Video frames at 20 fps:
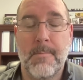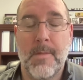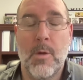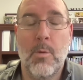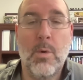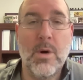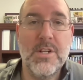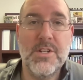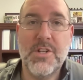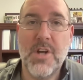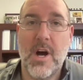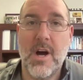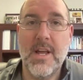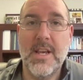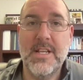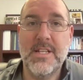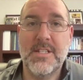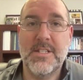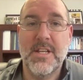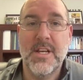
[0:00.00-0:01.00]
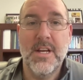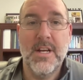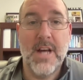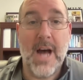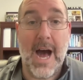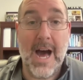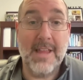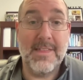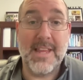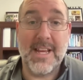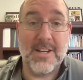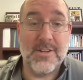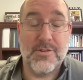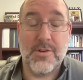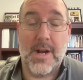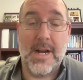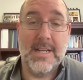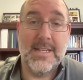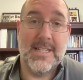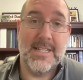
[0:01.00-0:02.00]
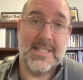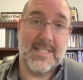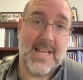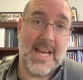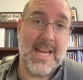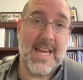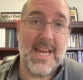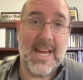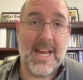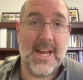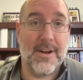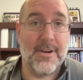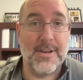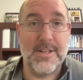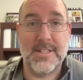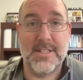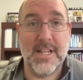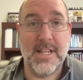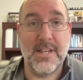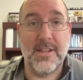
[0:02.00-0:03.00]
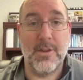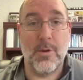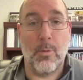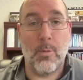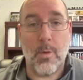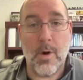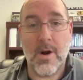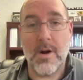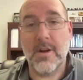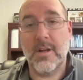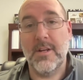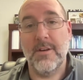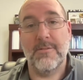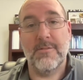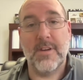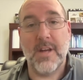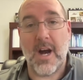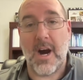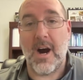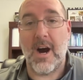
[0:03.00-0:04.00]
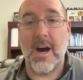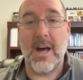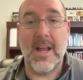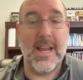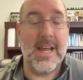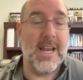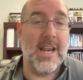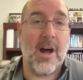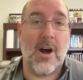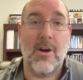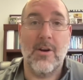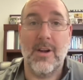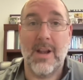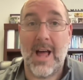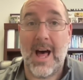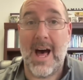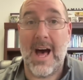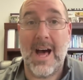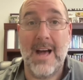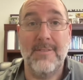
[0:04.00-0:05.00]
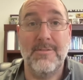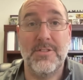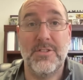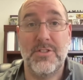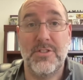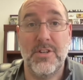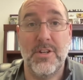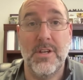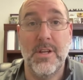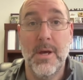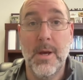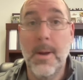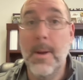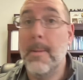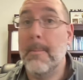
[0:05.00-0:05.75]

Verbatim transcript: What John is, I think, trying to say here is that the work of God in our lives should